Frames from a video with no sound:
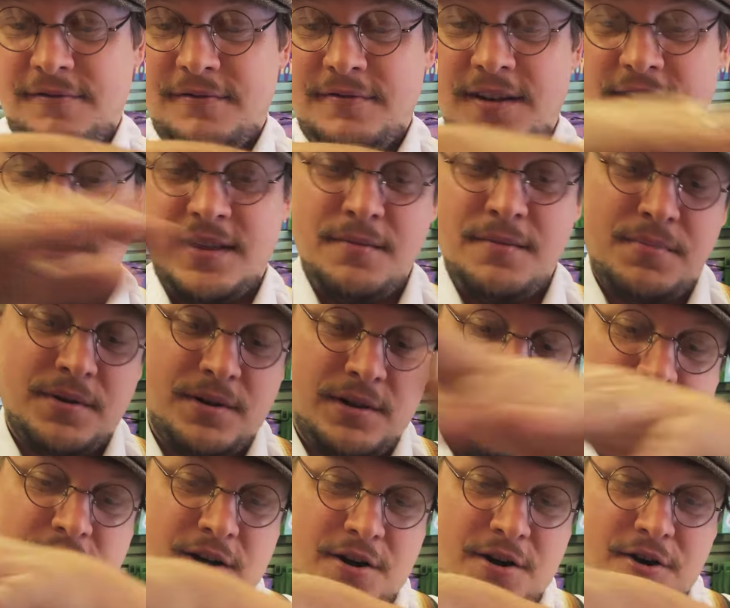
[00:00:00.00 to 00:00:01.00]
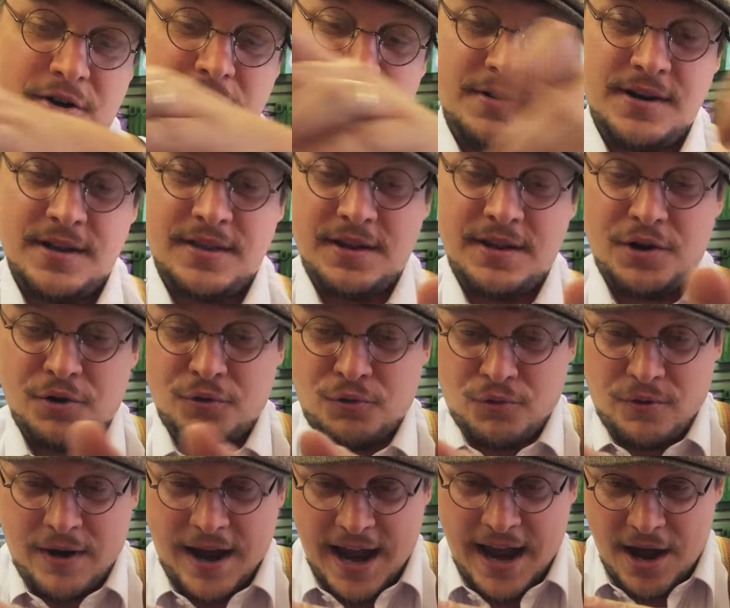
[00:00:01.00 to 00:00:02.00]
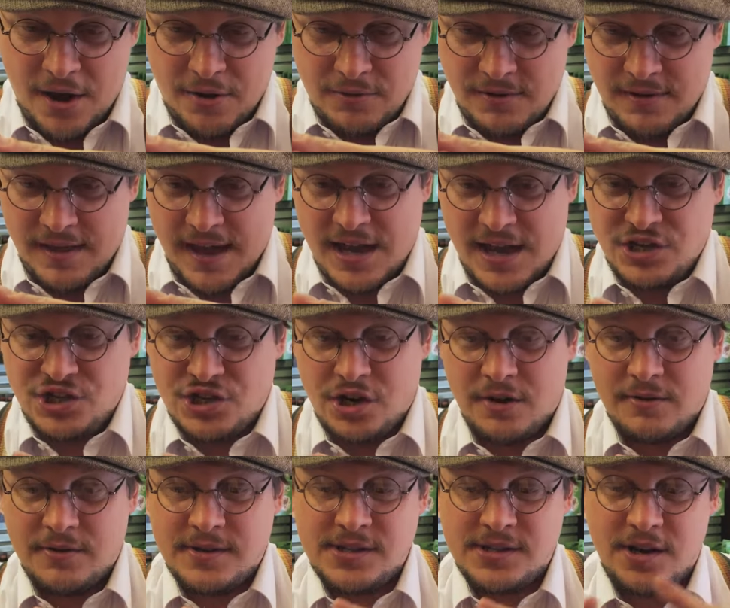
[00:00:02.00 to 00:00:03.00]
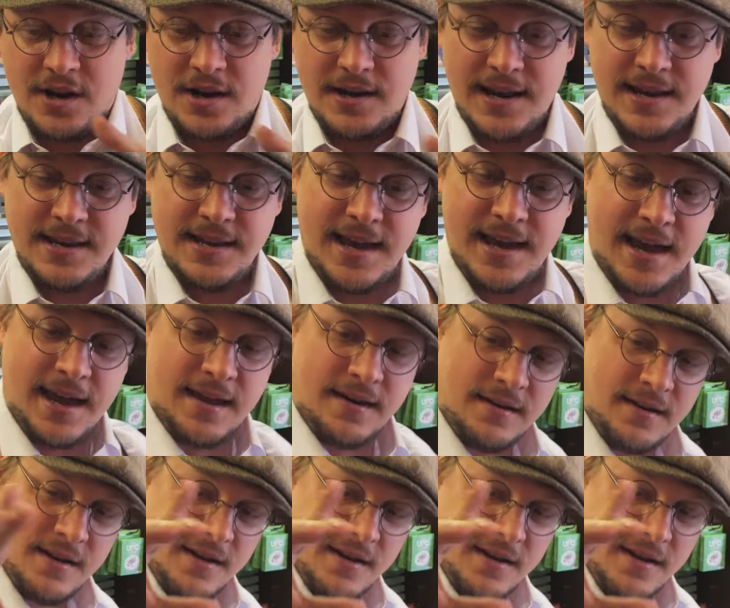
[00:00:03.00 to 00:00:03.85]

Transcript: nothing below, nothing around that Charizard, and yet,